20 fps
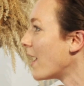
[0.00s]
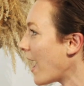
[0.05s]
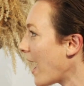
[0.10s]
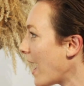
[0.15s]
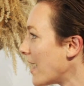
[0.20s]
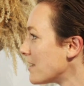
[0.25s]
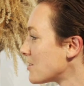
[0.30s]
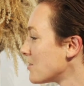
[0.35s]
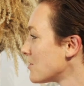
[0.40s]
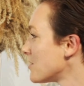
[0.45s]

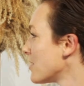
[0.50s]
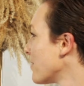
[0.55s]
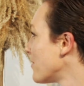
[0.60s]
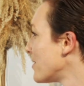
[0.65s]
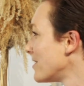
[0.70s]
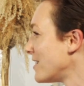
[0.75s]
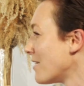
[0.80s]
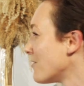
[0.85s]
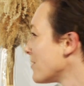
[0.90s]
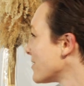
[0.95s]
ask yourself
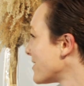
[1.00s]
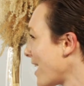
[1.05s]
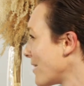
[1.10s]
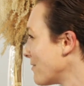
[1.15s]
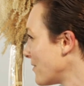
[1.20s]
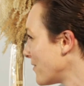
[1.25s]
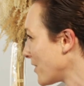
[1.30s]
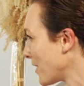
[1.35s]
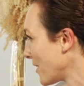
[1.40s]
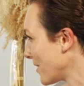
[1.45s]
the devil's
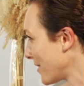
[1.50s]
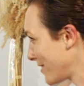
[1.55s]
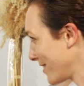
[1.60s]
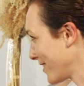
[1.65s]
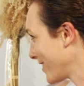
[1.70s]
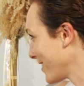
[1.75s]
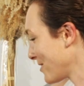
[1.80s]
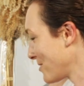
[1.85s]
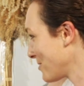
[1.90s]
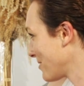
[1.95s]

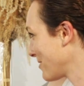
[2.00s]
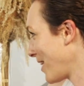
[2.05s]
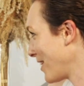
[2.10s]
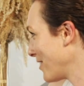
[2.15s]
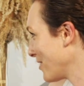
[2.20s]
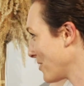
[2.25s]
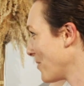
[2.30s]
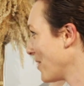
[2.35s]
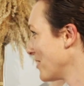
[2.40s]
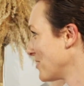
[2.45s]
advocate
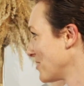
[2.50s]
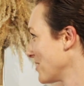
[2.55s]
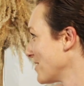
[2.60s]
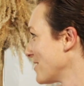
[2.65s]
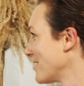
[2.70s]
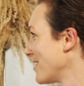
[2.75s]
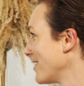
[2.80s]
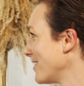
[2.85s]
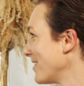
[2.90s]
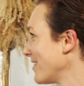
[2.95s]
kind of
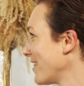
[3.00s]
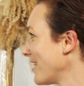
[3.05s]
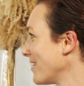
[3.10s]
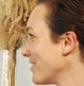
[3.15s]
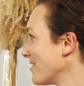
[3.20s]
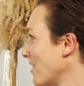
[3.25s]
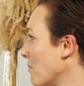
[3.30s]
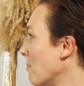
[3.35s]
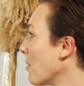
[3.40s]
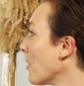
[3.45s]
questions that
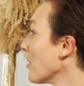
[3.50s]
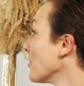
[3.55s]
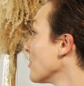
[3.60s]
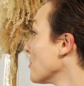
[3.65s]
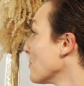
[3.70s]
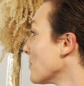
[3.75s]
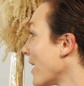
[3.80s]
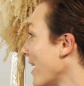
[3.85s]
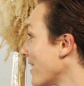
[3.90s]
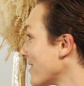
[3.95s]
a
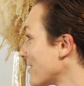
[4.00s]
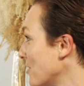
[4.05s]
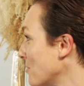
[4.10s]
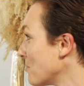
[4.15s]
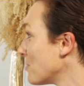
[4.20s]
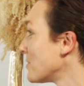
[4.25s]
partner would ask you.